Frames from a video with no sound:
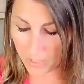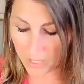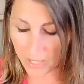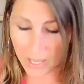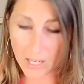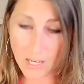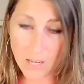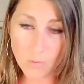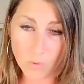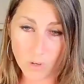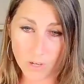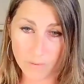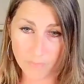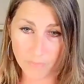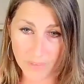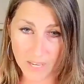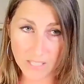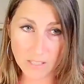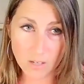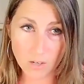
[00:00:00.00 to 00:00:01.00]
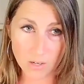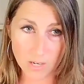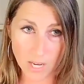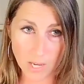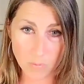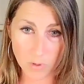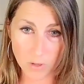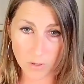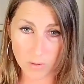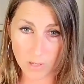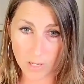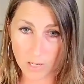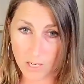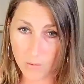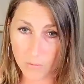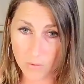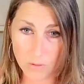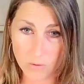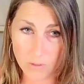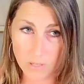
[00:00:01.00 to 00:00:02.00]
Anyone. That's our neighbor.
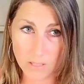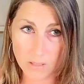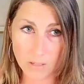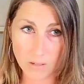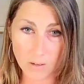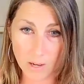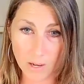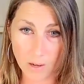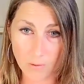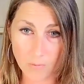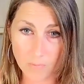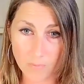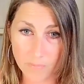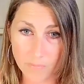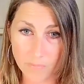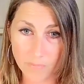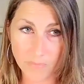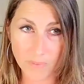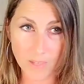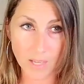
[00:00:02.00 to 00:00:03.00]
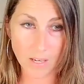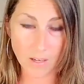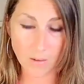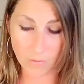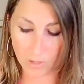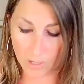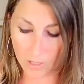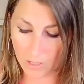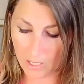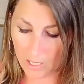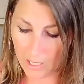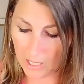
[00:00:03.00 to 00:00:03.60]
Anyone who needs our help. Anyone.